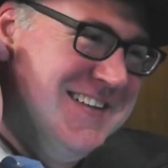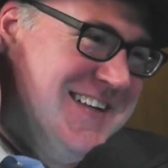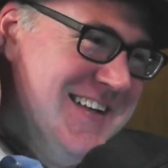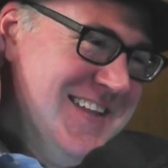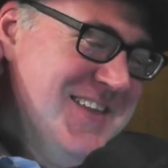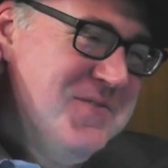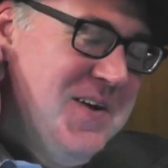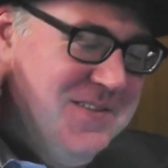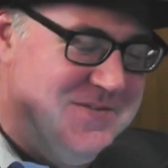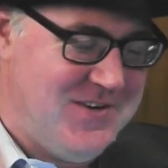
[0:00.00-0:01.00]
yes. The
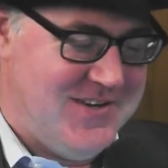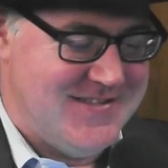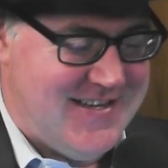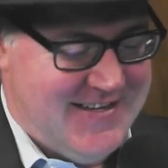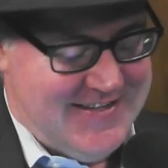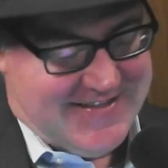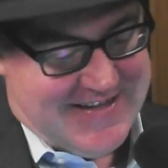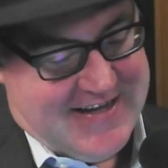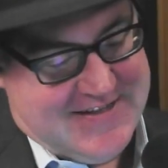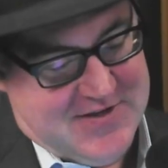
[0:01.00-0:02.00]
problem was they didn't
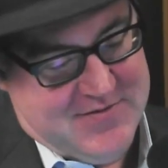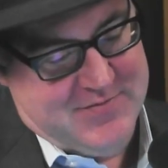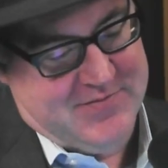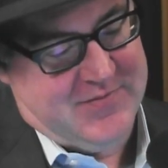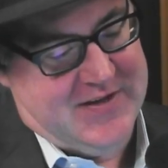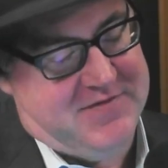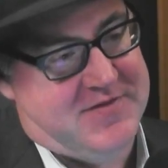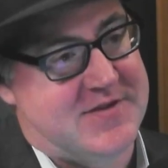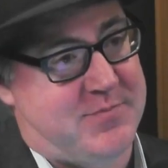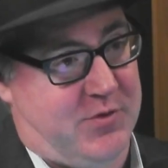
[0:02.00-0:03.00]
say it to him when he
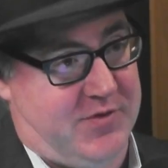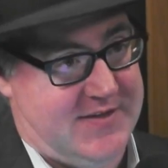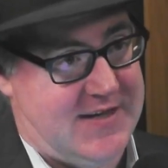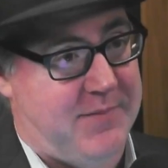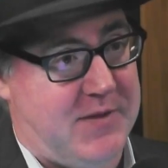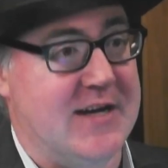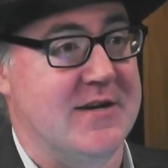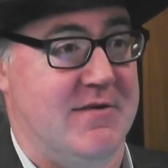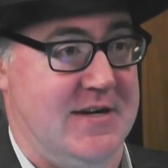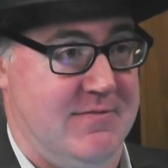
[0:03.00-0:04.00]
first brought this up. They
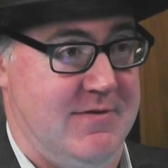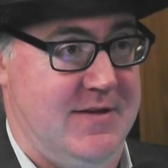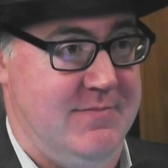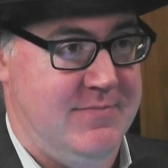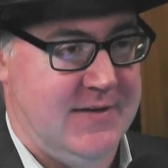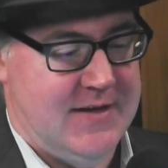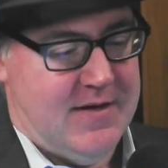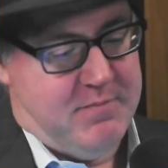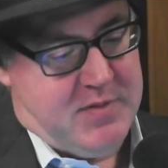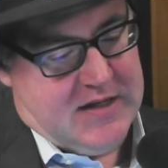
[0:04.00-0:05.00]
agreed with him.
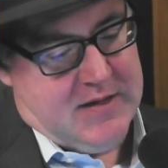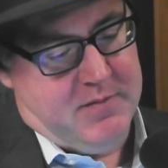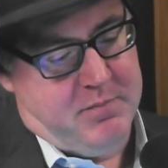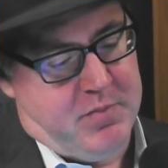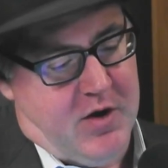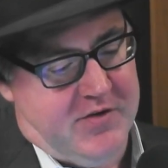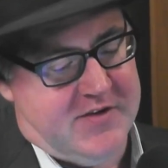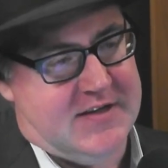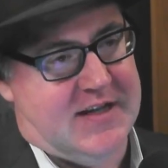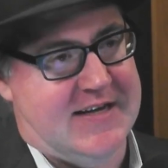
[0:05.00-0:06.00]
Yeah. But
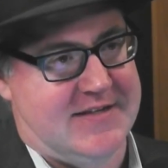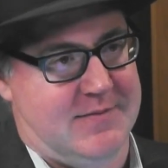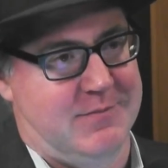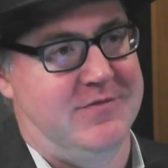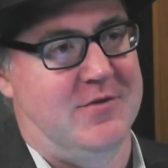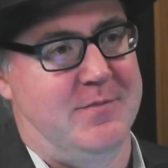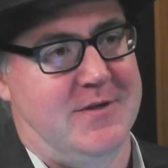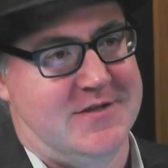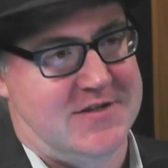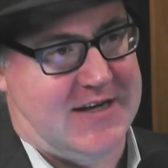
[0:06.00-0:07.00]
Bond and Lexcen, before
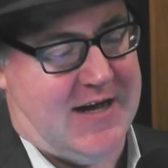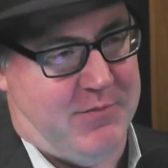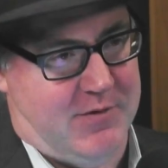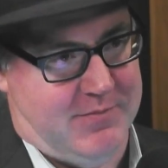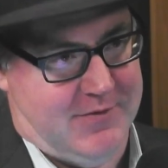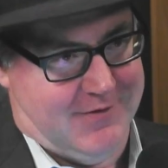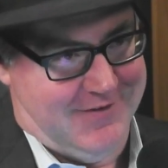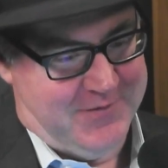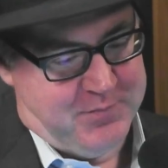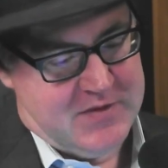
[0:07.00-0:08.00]
Bertrand had come on board,
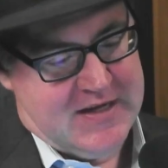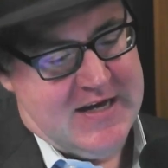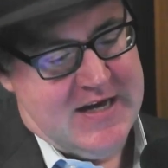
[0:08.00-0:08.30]
yes,